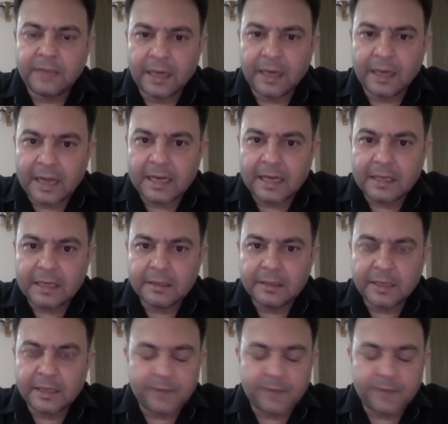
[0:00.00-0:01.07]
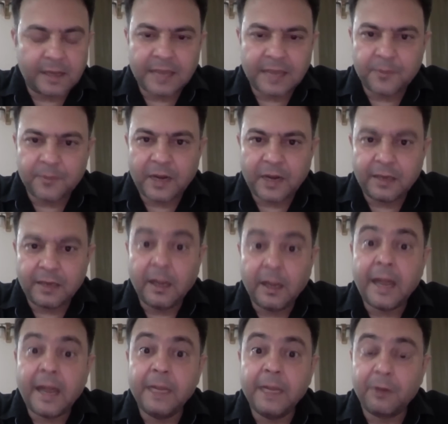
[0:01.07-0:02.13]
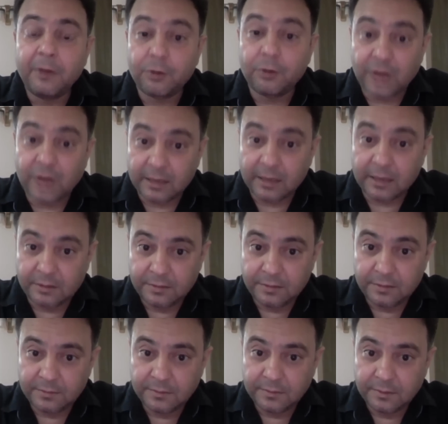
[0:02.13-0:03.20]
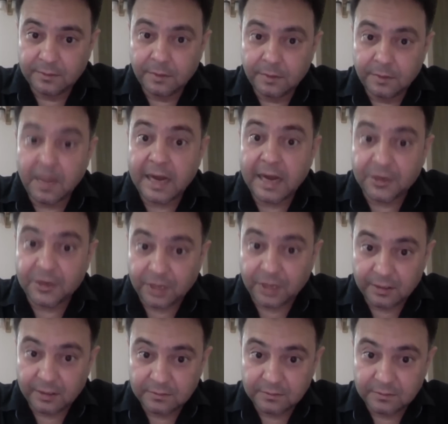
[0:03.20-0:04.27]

Telangana, as far as I'm right, and even Gujarat, Maharashtra.